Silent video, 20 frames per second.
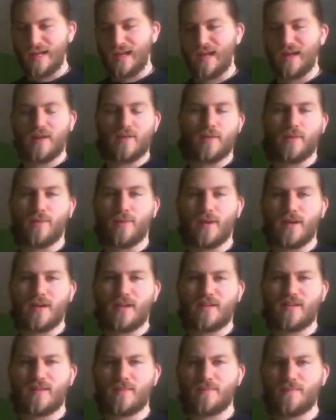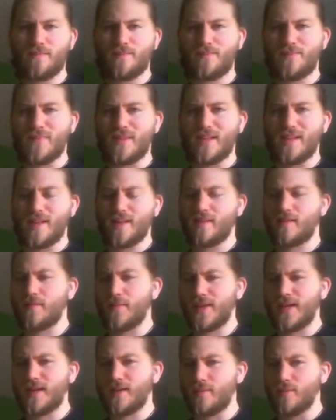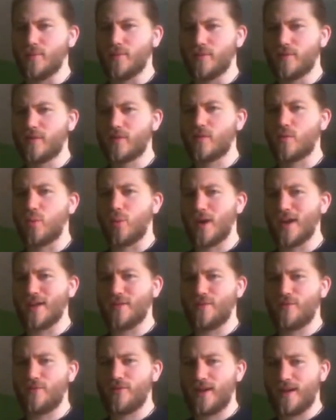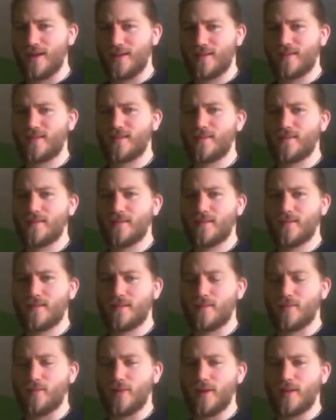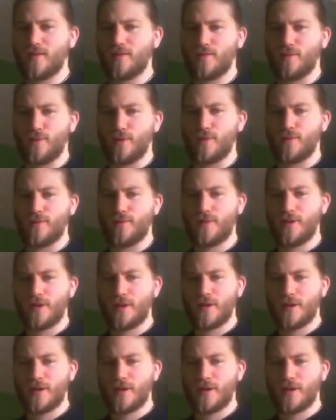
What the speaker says: Otherwise, a spear moves quite fast when it's thrown,